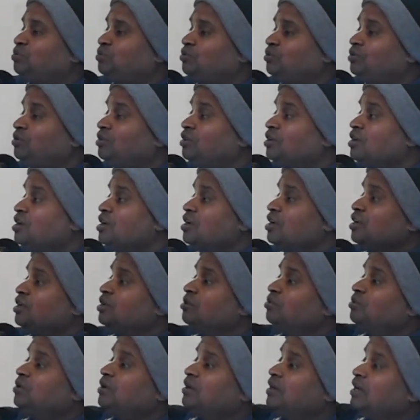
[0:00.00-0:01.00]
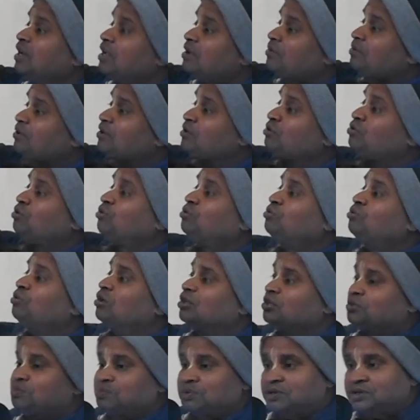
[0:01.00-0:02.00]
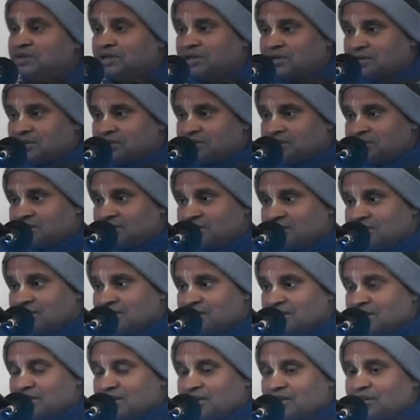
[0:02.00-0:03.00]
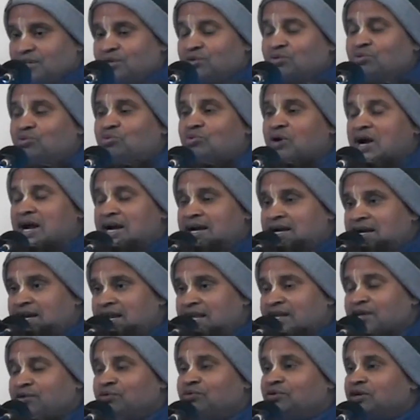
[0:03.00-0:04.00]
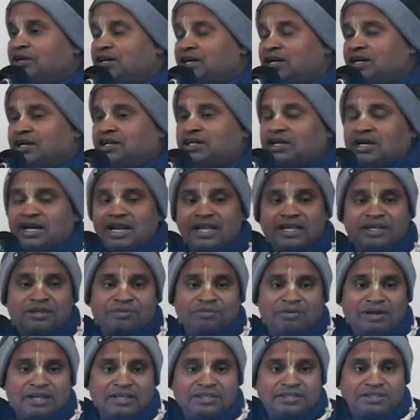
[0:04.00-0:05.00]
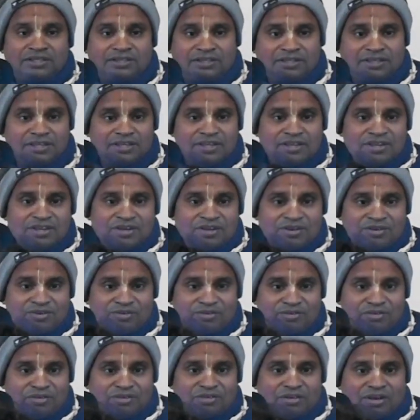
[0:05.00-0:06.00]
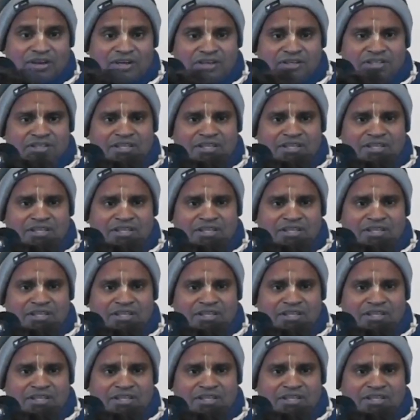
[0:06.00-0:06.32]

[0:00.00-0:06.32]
food, you will never go to hospital. One day you eat, like once we got